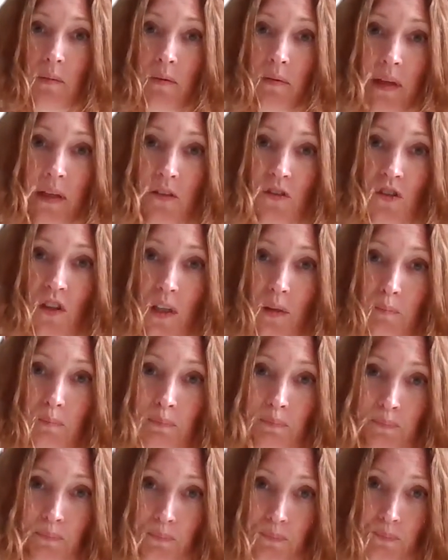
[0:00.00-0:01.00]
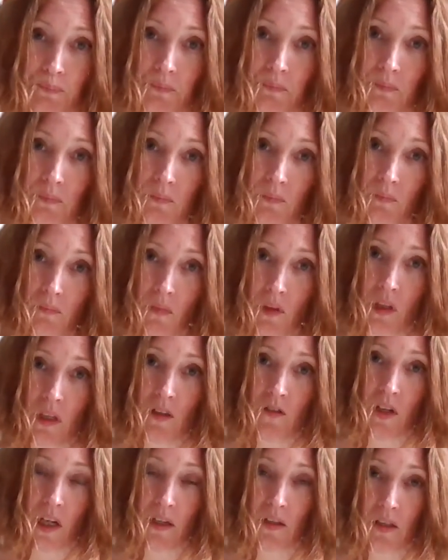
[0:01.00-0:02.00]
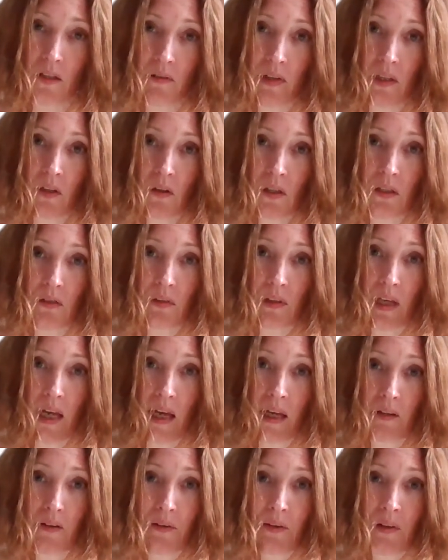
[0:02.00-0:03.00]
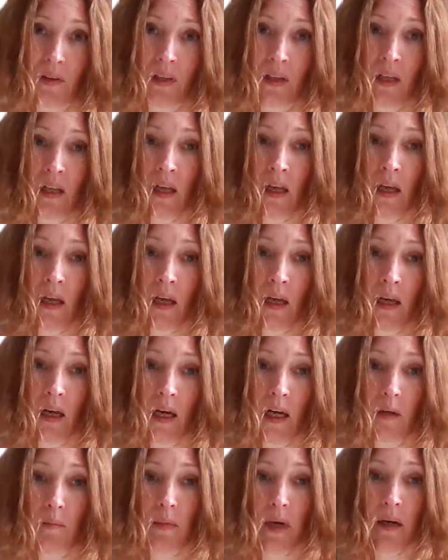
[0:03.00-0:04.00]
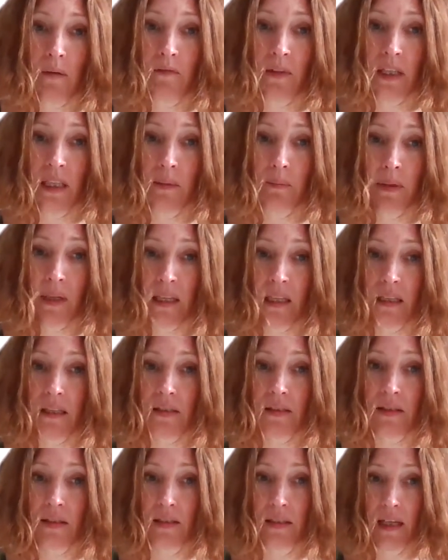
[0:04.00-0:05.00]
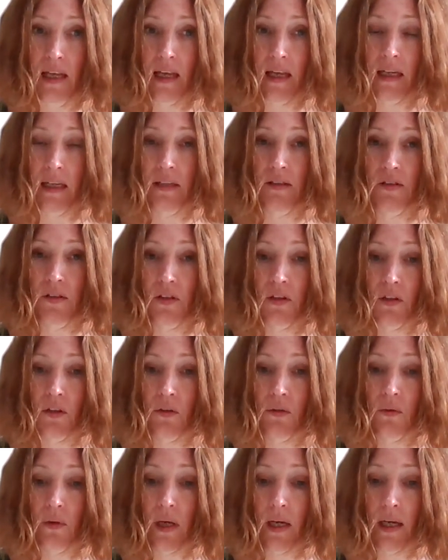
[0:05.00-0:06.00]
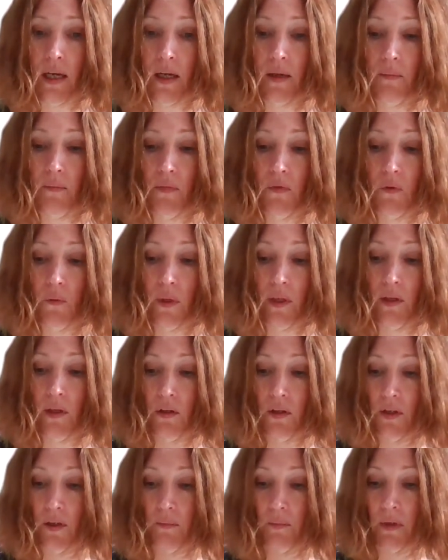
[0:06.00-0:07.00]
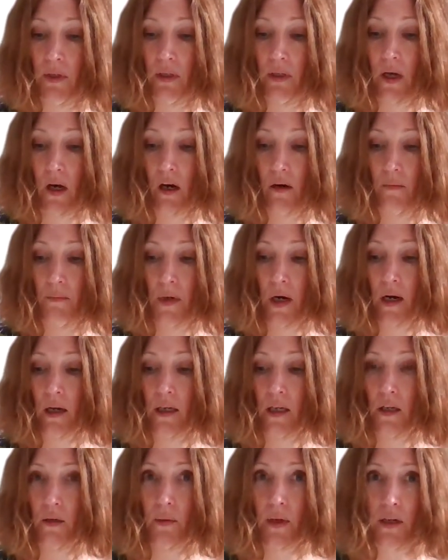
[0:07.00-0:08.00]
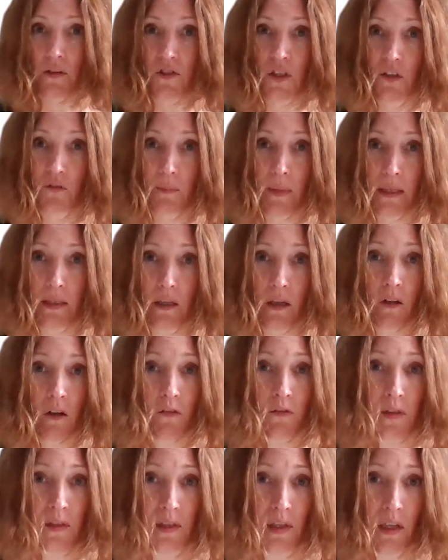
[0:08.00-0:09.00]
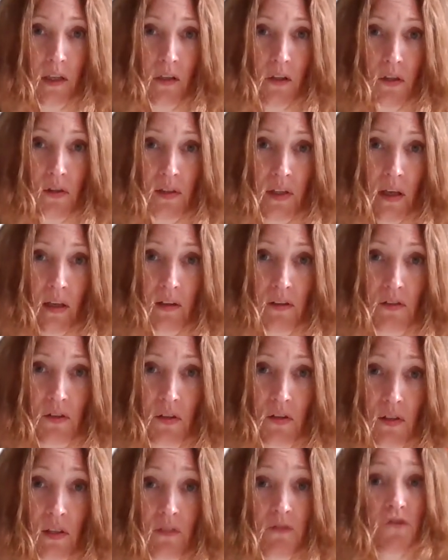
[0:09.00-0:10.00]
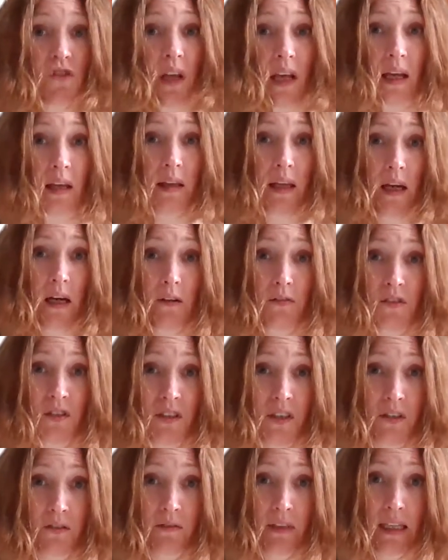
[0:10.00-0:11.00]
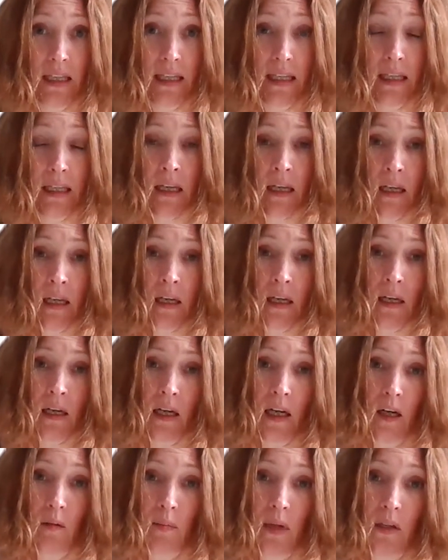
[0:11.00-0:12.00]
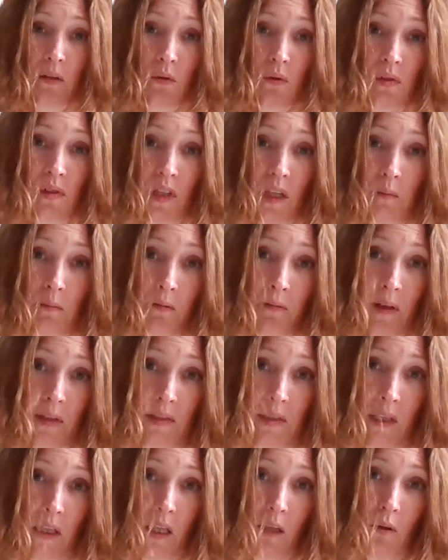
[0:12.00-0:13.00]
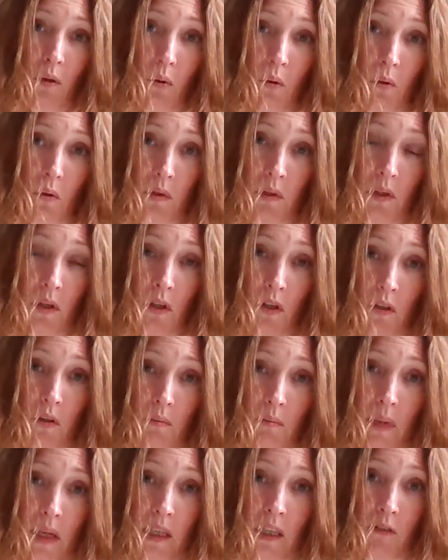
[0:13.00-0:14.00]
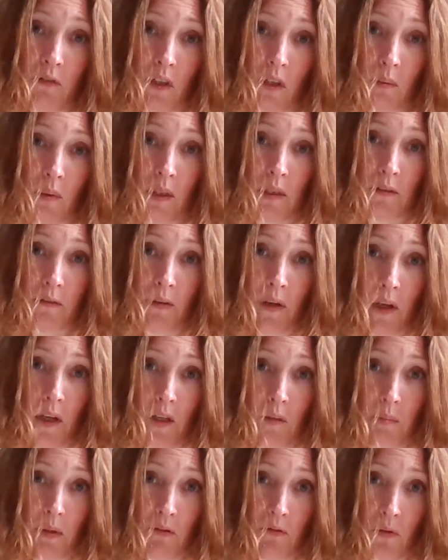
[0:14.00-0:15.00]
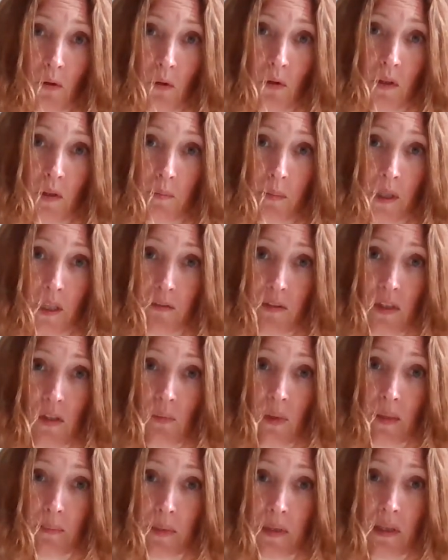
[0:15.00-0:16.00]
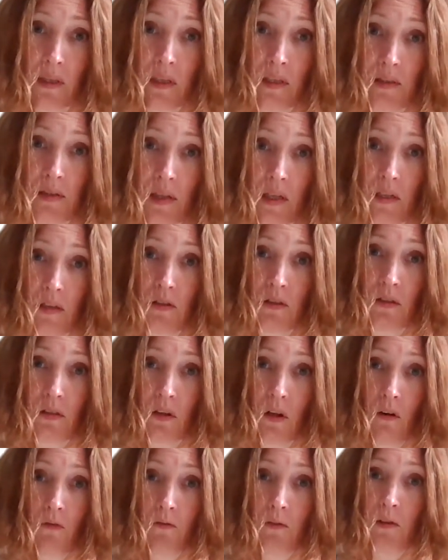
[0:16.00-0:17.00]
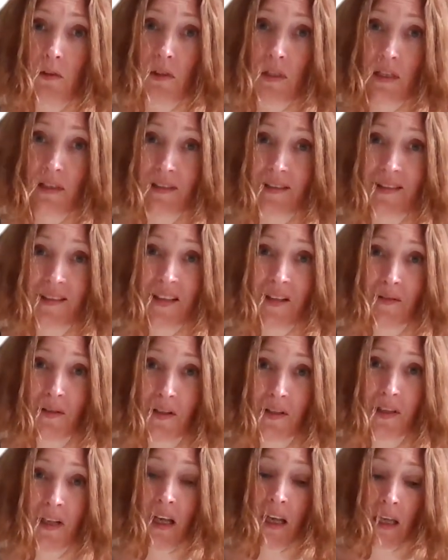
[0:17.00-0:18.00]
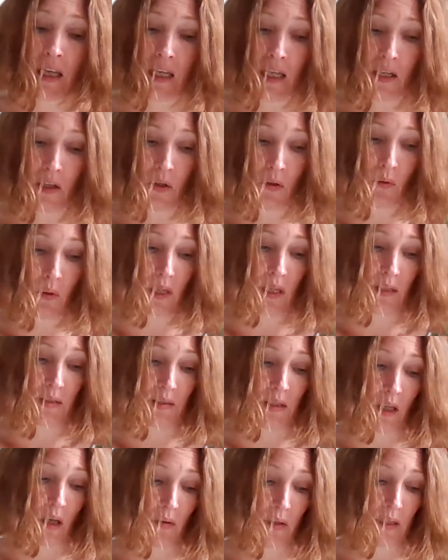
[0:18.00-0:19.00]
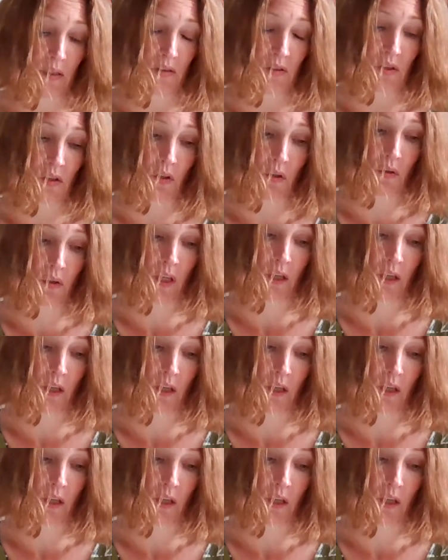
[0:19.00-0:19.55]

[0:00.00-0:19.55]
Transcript: prevention agenda in Oxford Health. I'm really pleased today to welcome Carl Marlow, our Chief Medical Officer, who's going to sort of chair the afternoon really, and also Professor Keith Horton, who many of you will have heard before at previous webinars and conferences and so on, who is going to